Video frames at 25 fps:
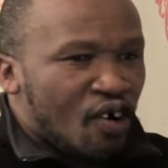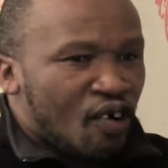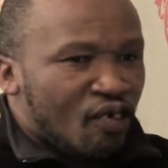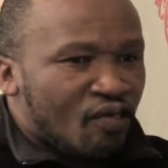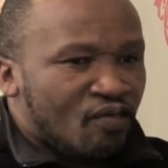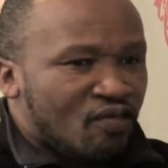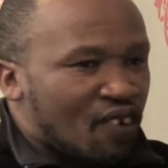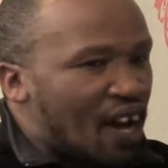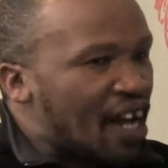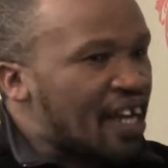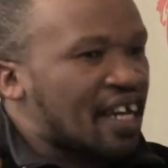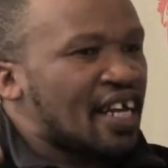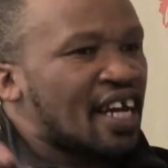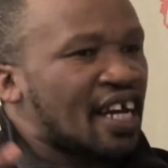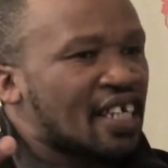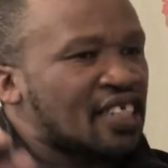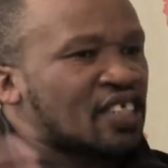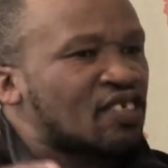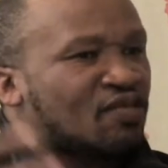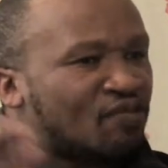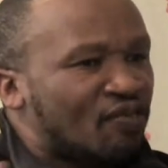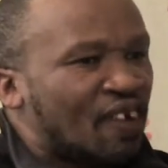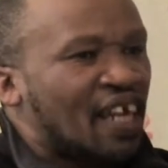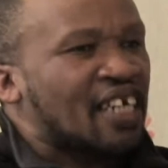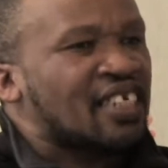
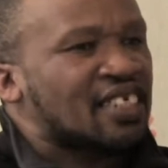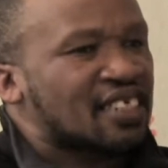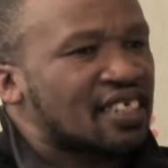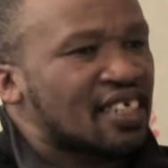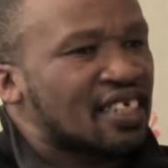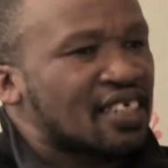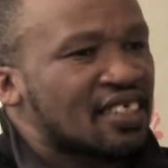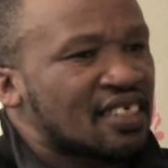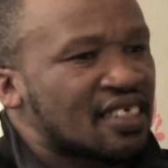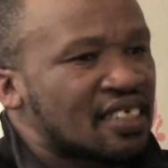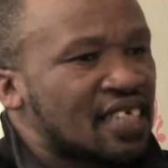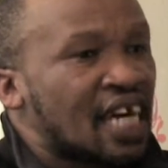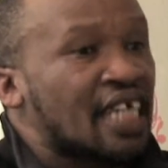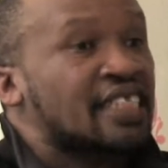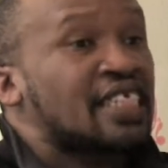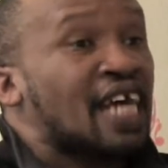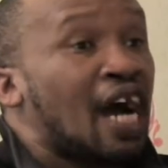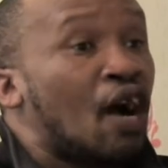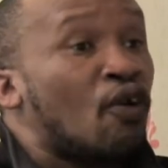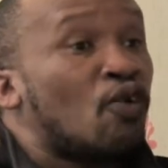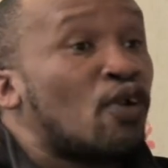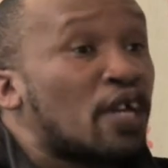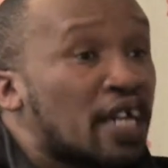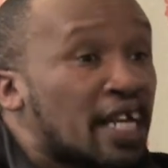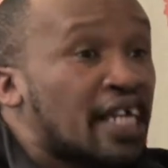various factions that
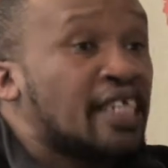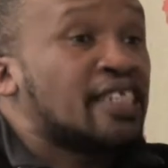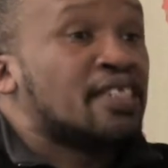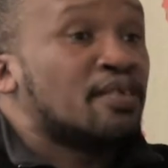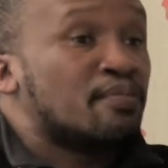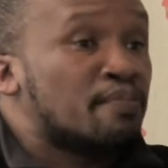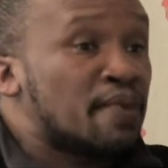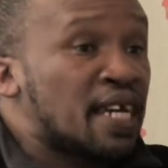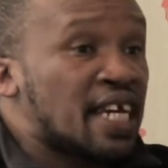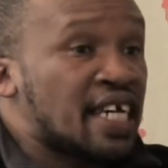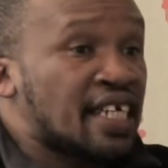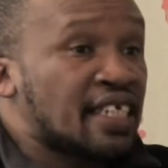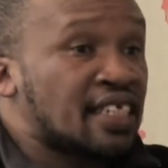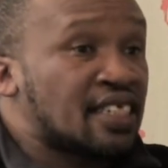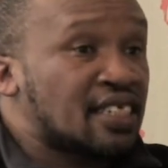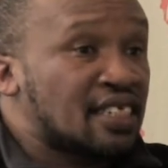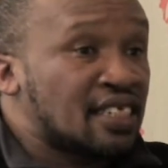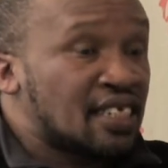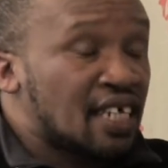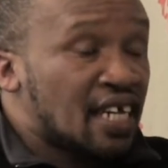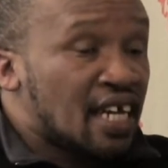are already made.